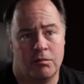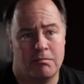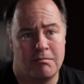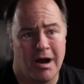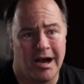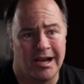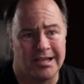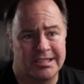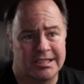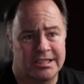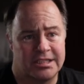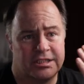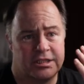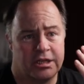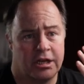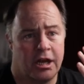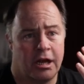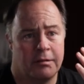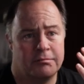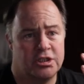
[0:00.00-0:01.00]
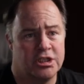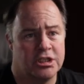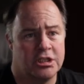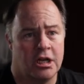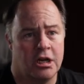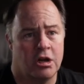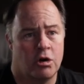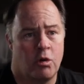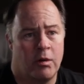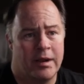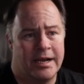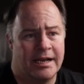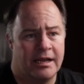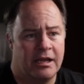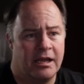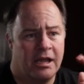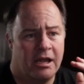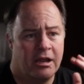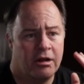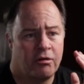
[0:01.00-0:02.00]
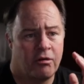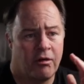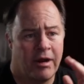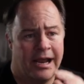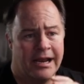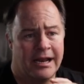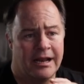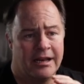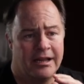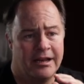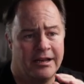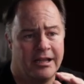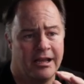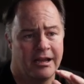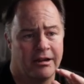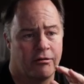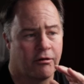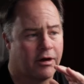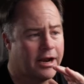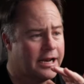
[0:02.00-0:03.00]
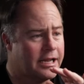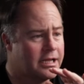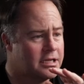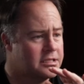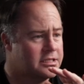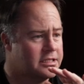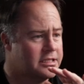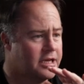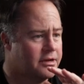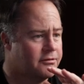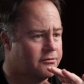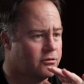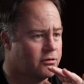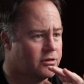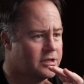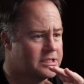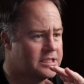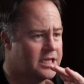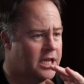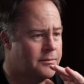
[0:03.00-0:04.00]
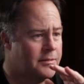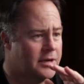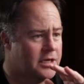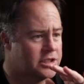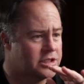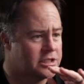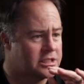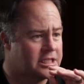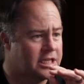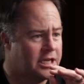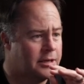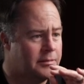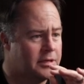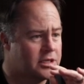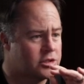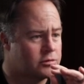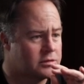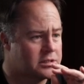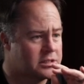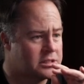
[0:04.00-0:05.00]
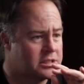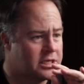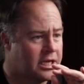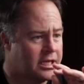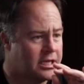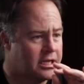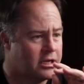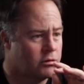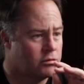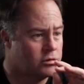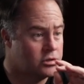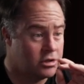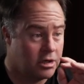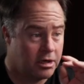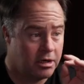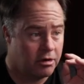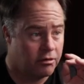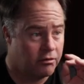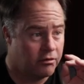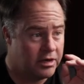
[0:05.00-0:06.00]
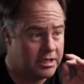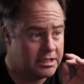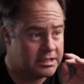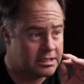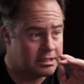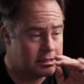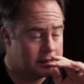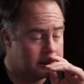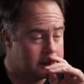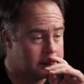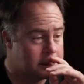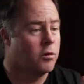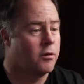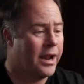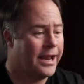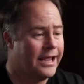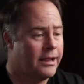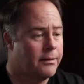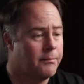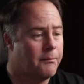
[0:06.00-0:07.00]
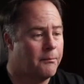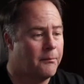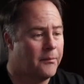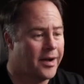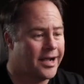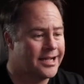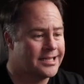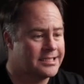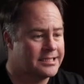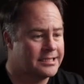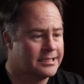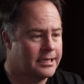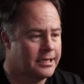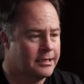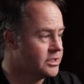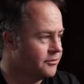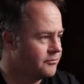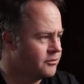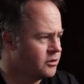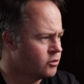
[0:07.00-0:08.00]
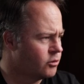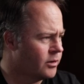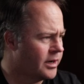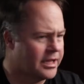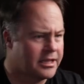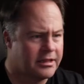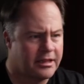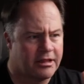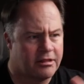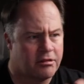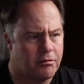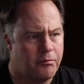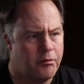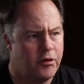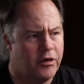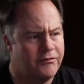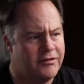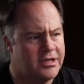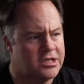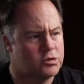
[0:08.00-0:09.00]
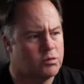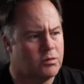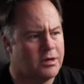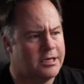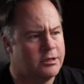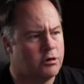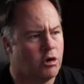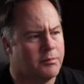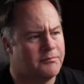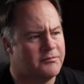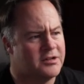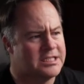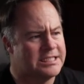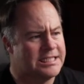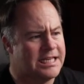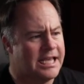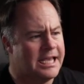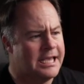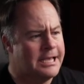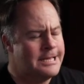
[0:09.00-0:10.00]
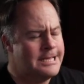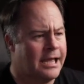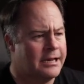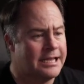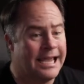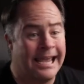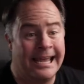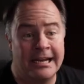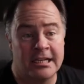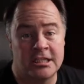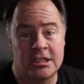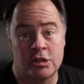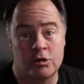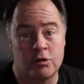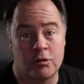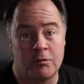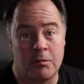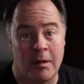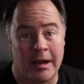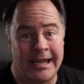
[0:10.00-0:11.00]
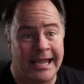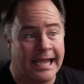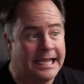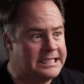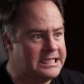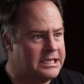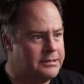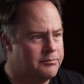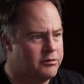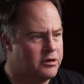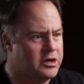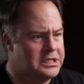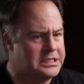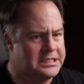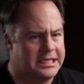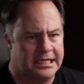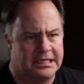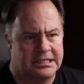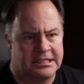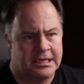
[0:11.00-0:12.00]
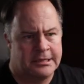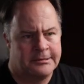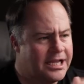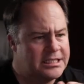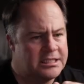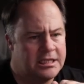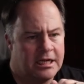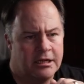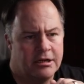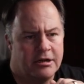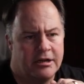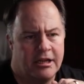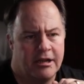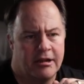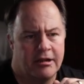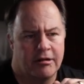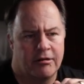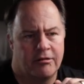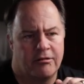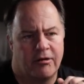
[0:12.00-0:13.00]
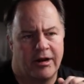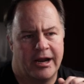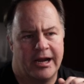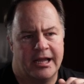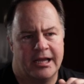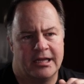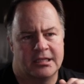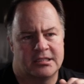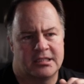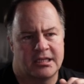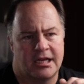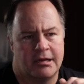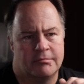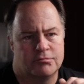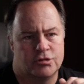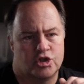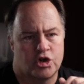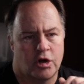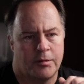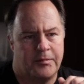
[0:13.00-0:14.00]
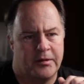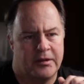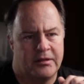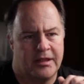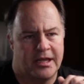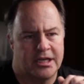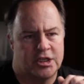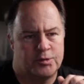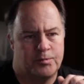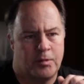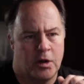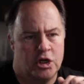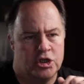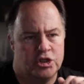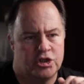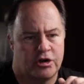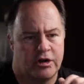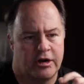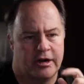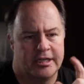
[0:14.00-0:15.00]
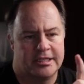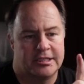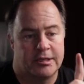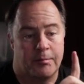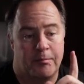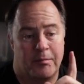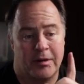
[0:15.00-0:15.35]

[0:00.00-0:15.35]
your mask. So I'm just going to quickly create a linear gradient here for this image. This image was taken also at a recent wedding, but a different wedding than the previous one, obviously, and edited with my KT presets. There's the linear gradient. I'm dropping the exposure on it,